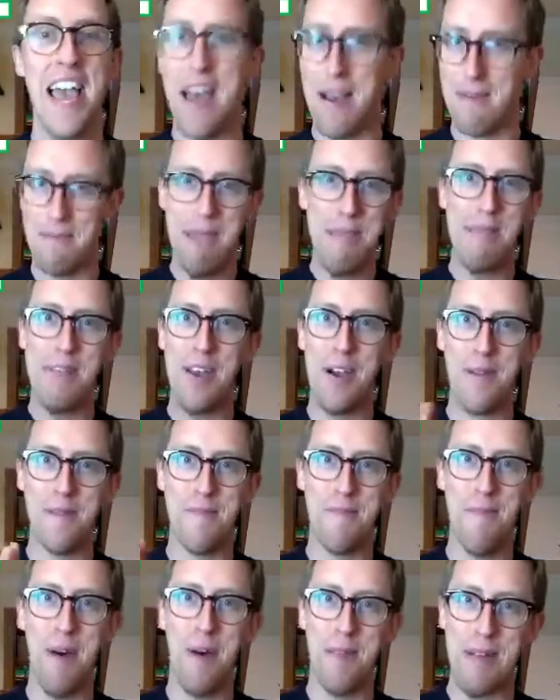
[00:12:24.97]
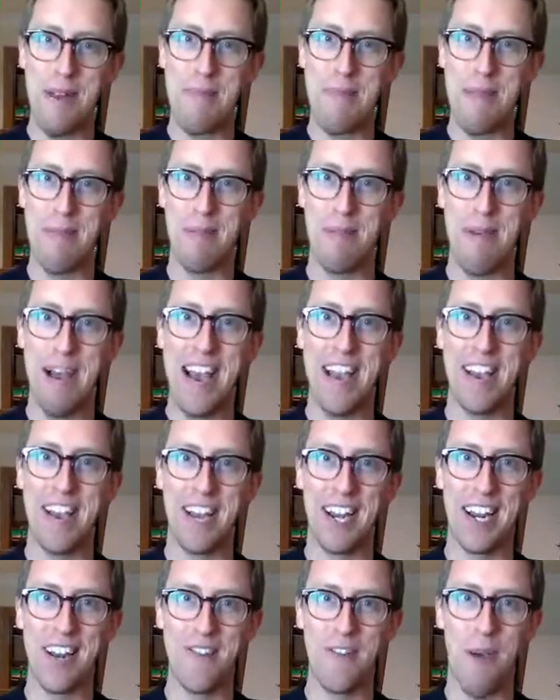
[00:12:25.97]
And maybe not many people are
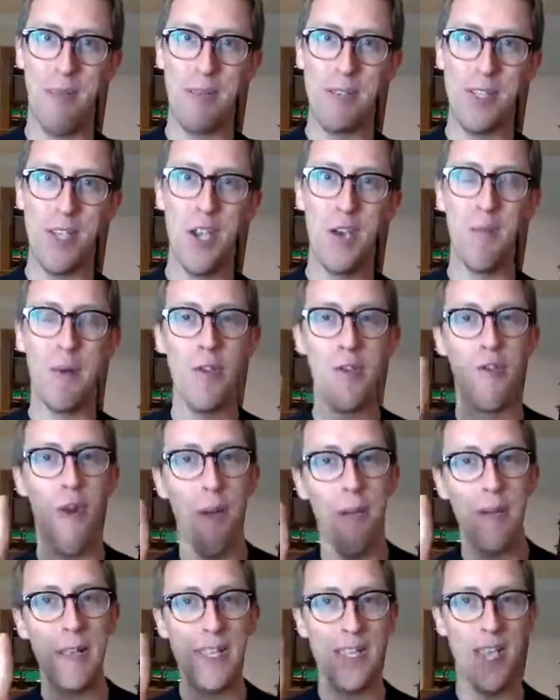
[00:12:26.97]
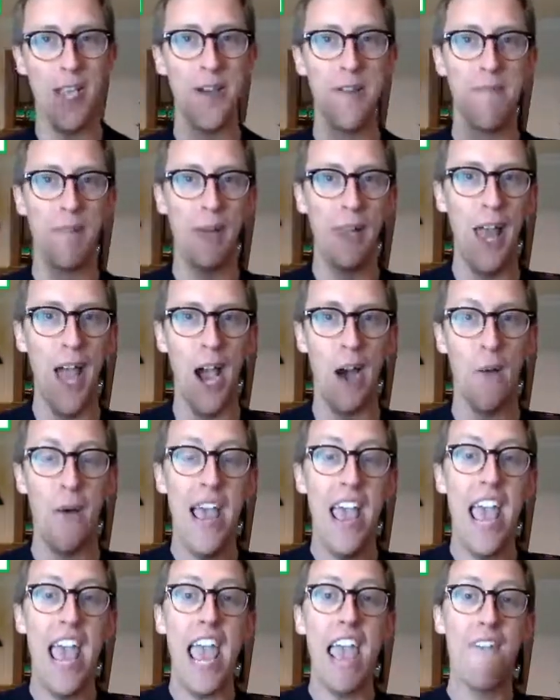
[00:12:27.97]
going to drop a 2, but drop a 2 below
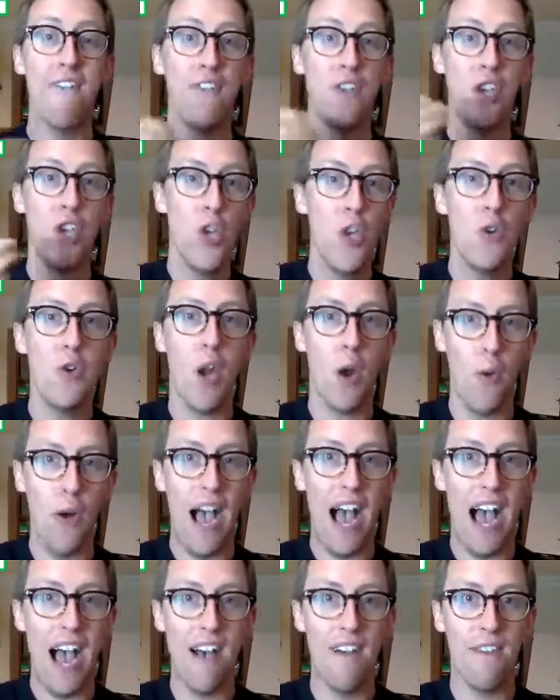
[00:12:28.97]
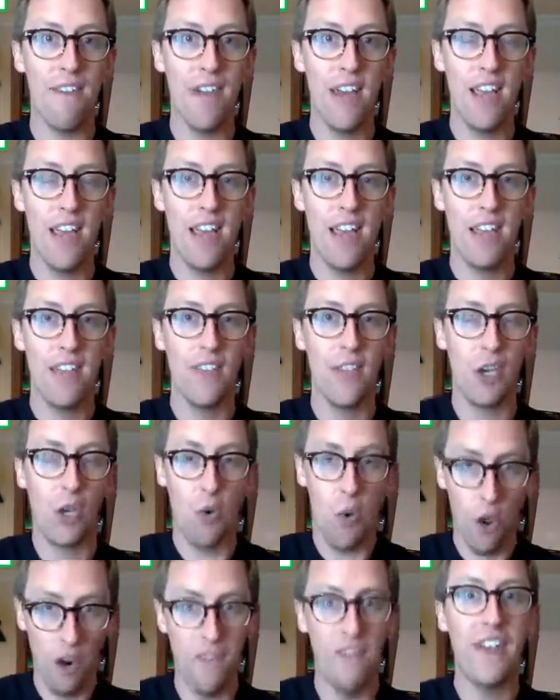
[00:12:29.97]
if you don't have the
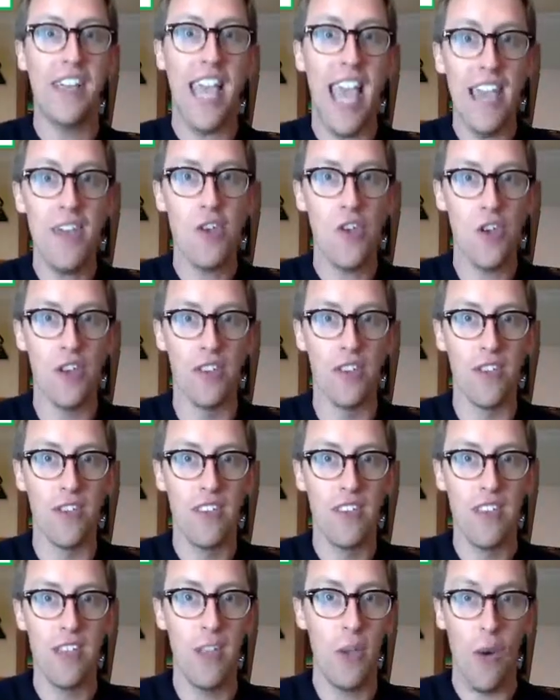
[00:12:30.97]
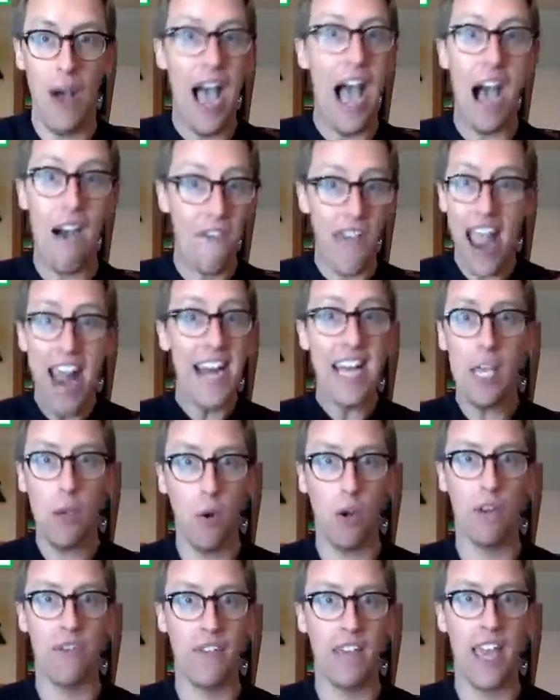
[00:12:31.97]
qualification. You don't have any
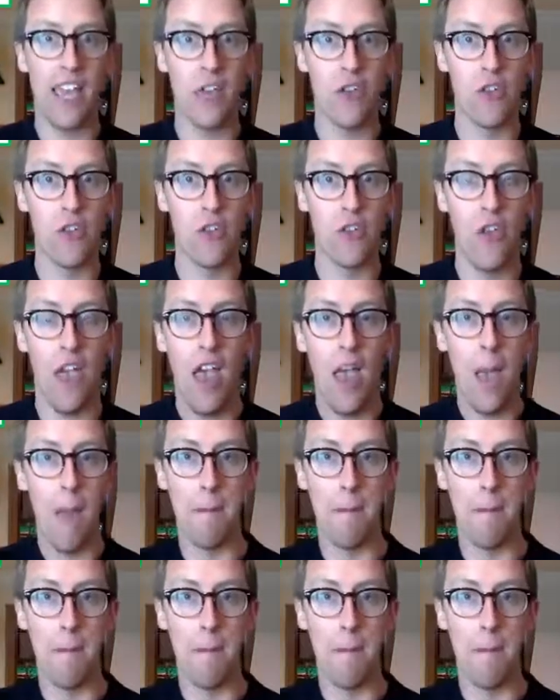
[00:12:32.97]
qualifications.